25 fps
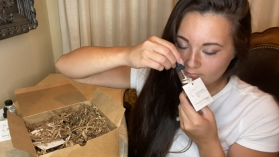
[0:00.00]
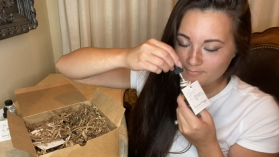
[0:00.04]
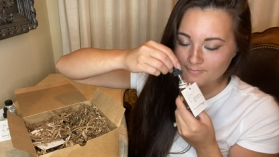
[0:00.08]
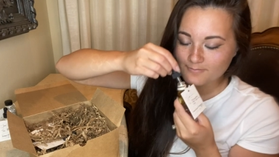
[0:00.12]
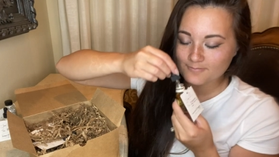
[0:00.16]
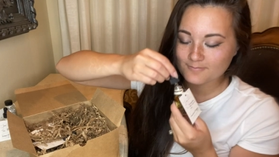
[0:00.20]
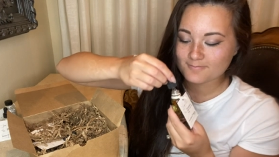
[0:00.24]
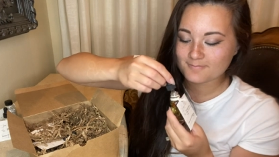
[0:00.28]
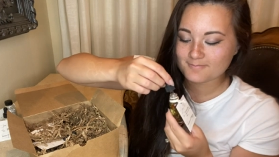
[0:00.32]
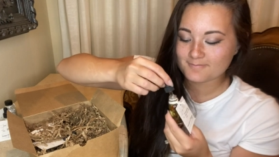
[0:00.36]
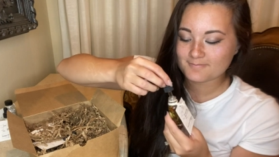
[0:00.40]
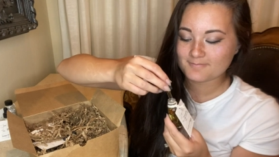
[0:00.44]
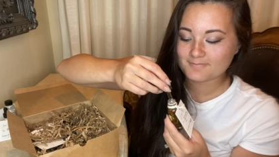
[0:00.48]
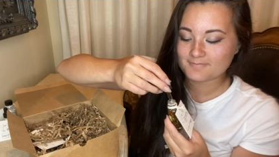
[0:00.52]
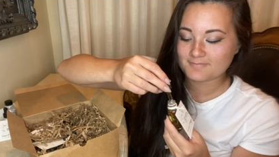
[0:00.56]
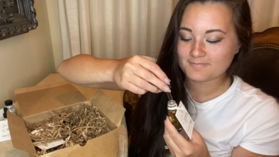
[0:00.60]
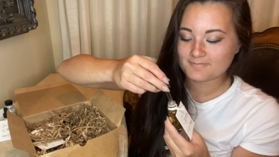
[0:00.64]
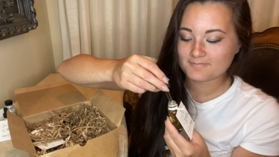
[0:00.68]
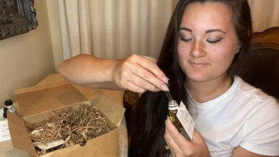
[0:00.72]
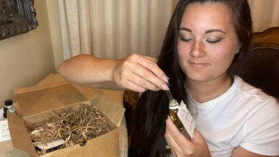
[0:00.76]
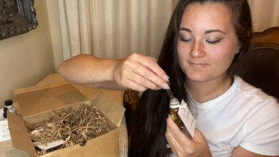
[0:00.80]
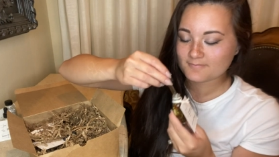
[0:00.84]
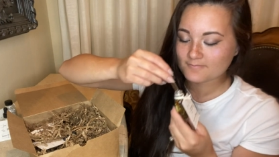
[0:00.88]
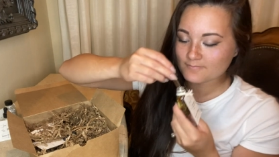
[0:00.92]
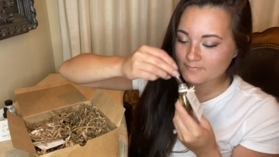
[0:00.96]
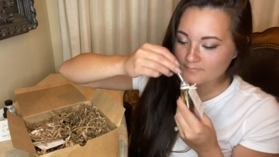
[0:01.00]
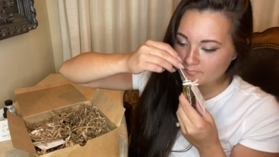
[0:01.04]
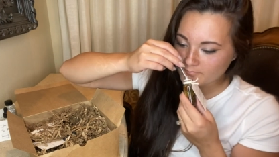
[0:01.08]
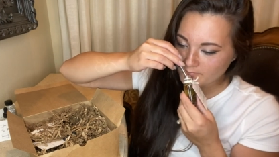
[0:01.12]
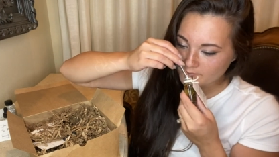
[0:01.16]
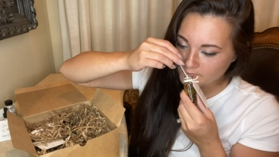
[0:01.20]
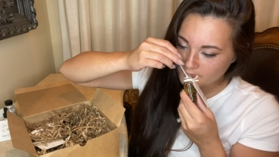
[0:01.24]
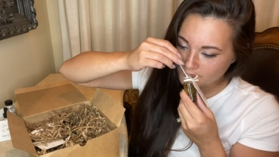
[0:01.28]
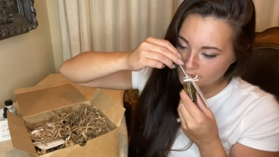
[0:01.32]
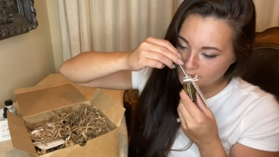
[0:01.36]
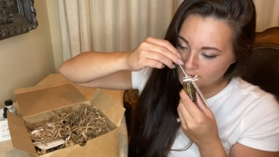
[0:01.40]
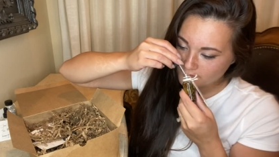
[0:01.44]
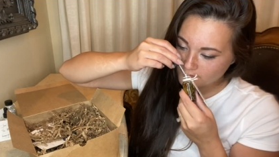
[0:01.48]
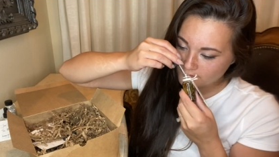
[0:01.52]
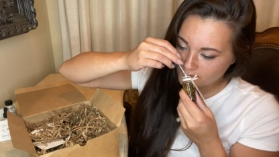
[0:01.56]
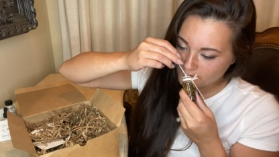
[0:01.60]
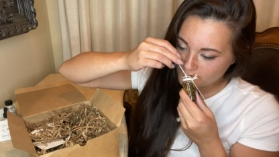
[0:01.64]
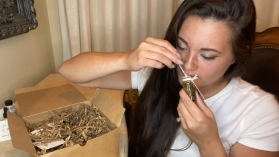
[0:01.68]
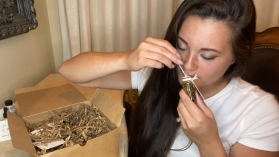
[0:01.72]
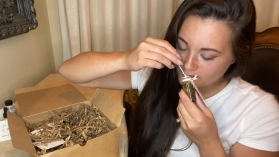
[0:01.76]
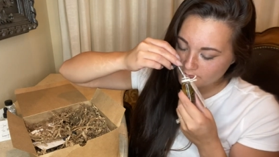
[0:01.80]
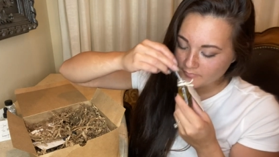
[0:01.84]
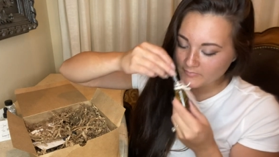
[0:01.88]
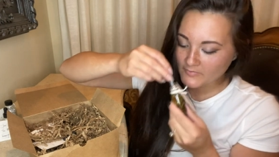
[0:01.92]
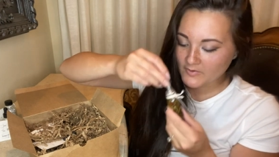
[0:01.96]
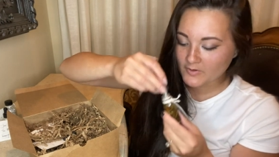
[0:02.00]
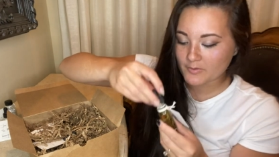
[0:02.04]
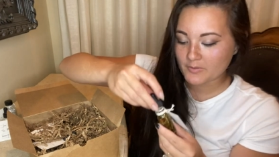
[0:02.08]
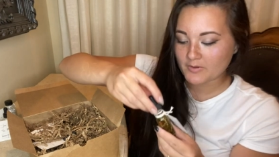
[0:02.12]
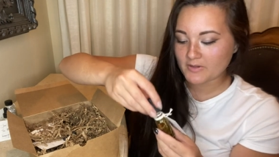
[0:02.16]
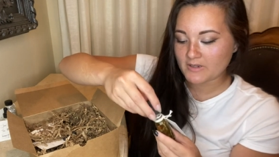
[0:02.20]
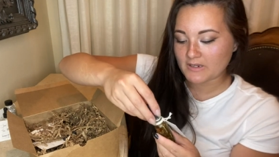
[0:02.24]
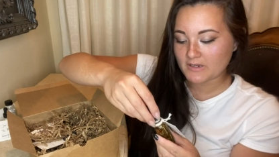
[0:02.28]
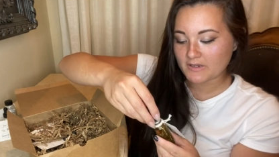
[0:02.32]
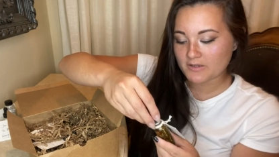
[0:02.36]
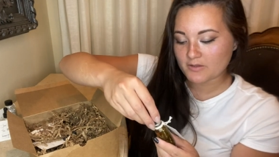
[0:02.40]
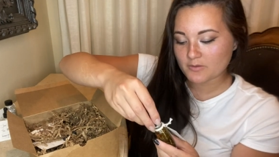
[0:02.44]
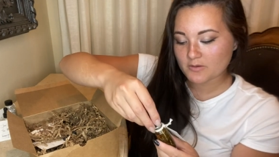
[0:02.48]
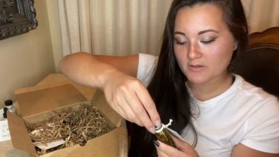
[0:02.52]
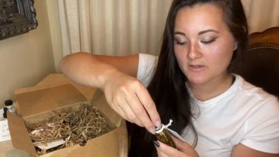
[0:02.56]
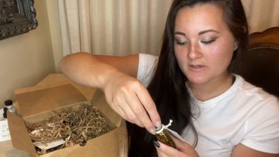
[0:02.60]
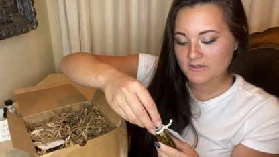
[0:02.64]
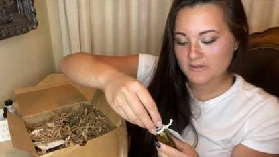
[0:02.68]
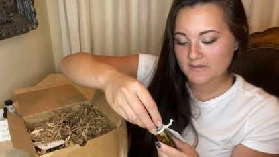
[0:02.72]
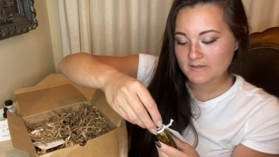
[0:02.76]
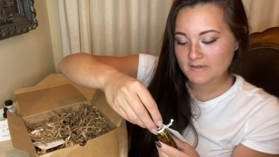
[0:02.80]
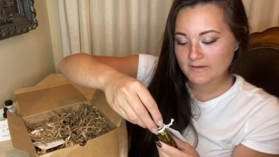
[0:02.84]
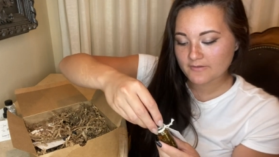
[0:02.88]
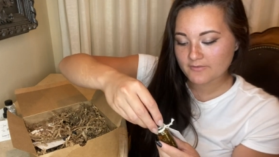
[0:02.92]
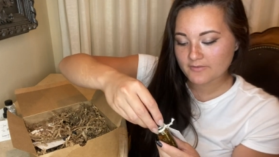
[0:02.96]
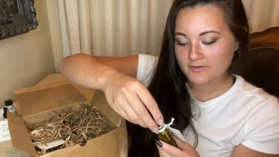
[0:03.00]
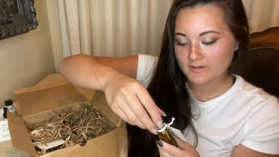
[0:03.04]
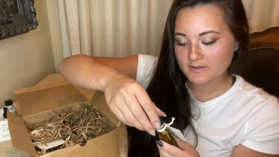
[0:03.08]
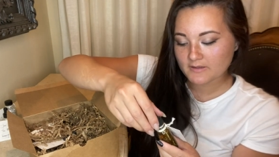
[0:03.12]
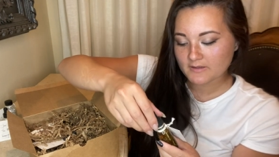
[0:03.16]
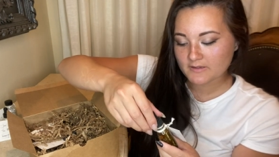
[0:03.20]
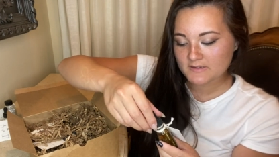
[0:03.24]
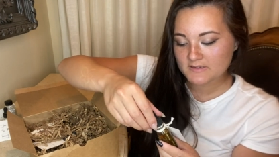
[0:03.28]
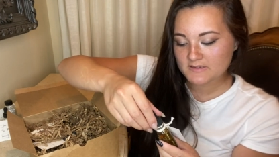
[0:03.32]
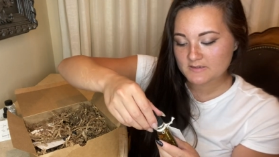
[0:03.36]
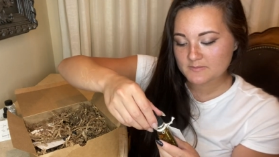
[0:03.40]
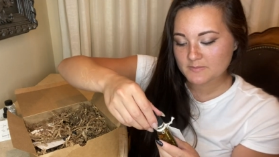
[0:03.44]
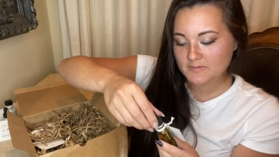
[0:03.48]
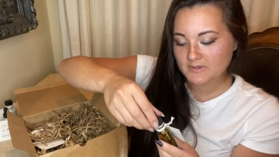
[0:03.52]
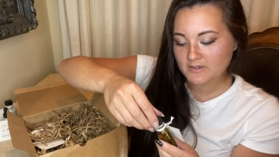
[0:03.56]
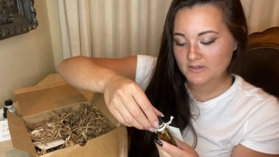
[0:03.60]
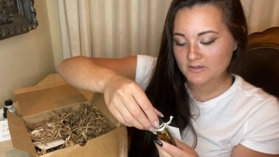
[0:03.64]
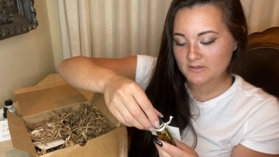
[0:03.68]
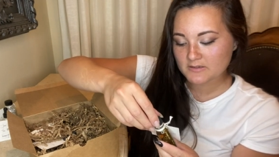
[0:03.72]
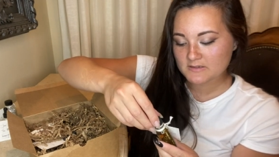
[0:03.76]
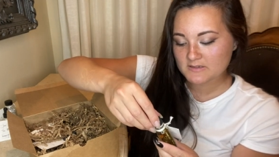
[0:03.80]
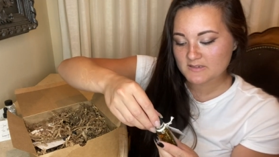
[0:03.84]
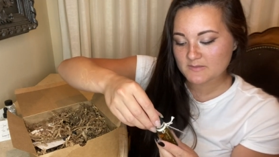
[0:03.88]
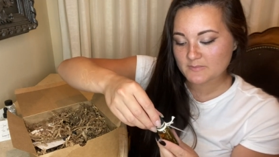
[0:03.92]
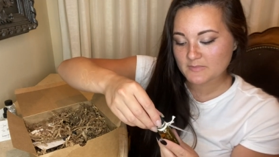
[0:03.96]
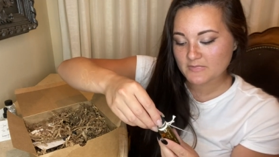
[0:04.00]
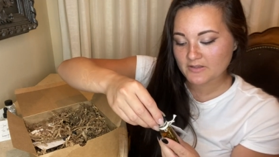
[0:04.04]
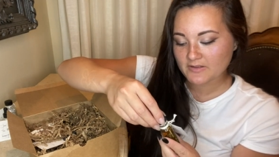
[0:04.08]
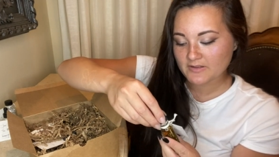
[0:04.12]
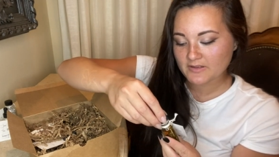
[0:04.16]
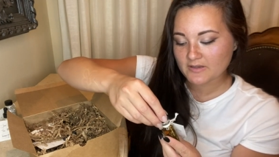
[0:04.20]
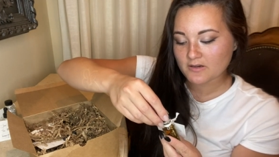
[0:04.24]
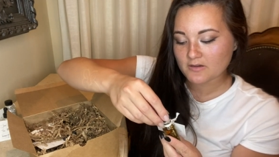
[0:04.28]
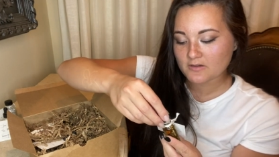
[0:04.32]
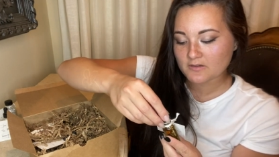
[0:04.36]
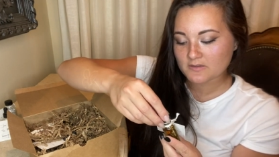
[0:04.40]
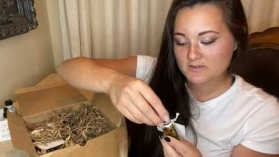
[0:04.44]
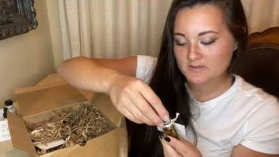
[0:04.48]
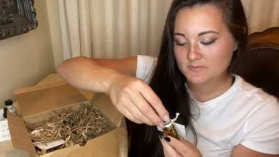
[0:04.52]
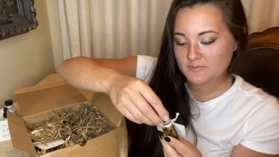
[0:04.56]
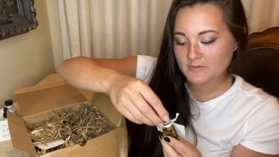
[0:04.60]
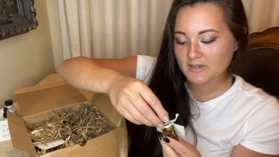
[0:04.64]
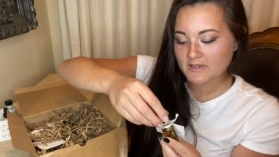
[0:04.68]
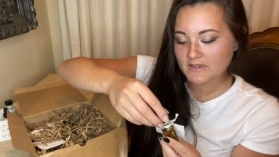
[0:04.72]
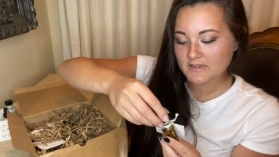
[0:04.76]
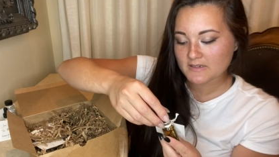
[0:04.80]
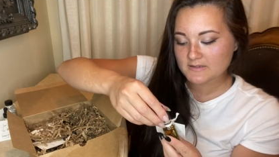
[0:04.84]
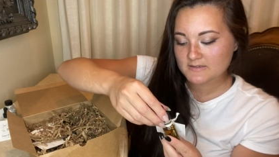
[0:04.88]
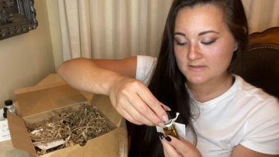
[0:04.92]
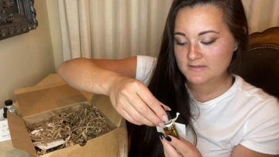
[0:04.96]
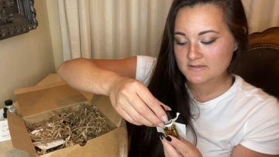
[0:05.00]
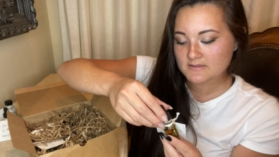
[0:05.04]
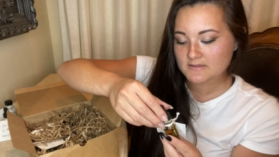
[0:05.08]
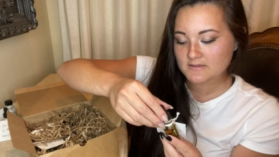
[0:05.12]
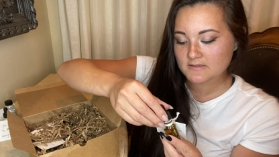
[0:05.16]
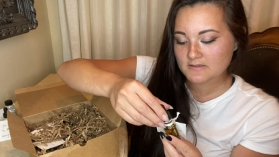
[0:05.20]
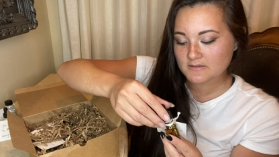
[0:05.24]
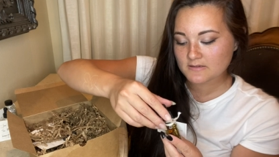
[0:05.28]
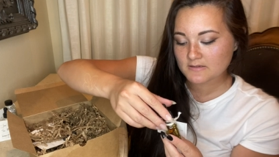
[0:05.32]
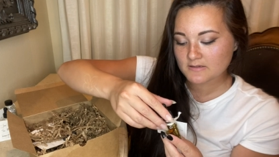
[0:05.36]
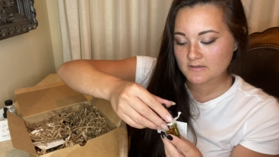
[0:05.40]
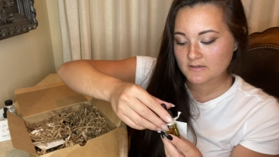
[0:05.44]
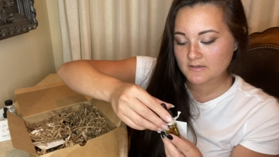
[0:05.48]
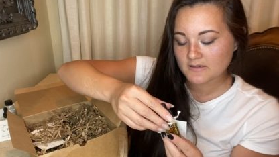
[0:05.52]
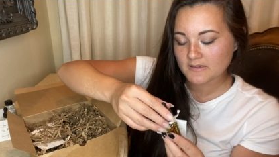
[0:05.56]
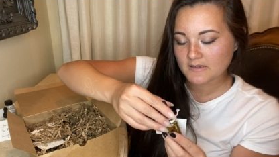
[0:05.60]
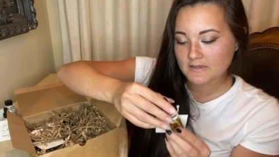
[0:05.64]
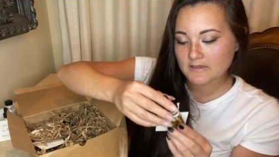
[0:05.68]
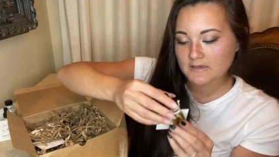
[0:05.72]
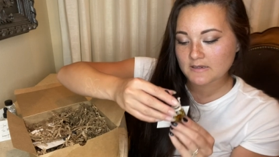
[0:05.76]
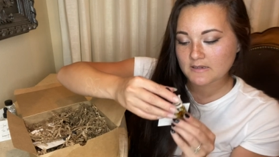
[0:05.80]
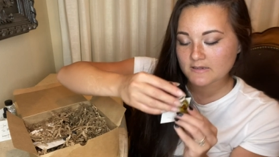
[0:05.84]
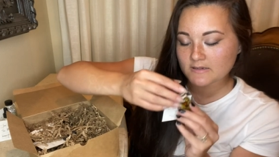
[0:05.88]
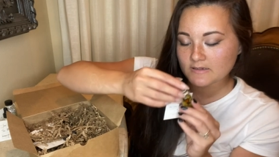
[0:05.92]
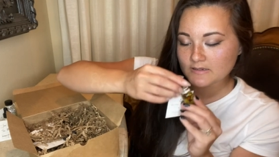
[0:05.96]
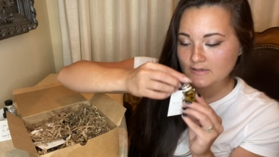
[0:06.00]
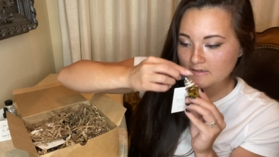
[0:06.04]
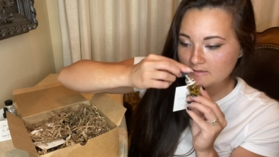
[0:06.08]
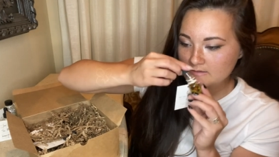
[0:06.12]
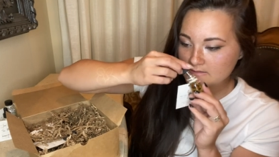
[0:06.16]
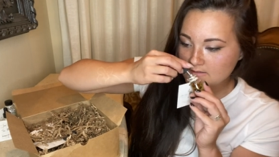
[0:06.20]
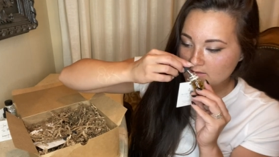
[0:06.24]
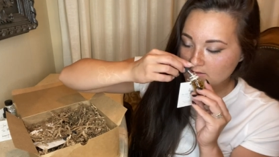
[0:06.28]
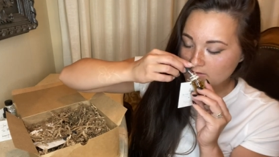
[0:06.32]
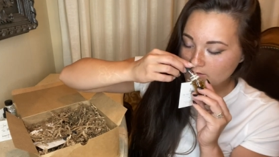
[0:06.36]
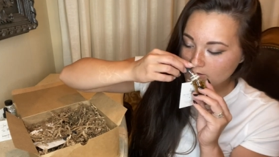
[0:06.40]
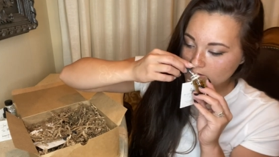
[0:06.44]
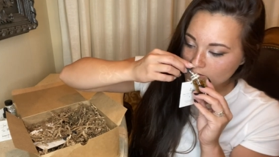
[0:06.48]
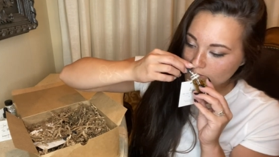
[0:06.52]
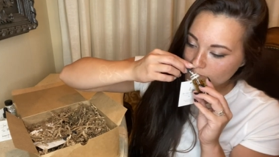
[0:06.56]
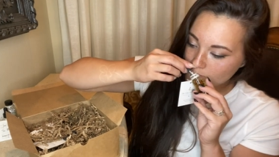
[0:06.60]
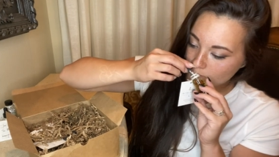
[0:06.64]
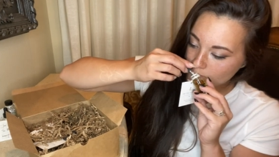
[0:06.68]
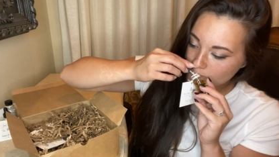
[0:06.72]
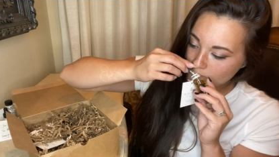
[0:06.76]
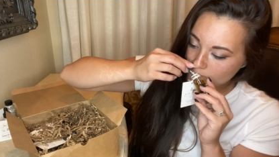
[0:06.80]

Mmm. Oh yeah, you can definitely smell, smell that allspice and anise in there.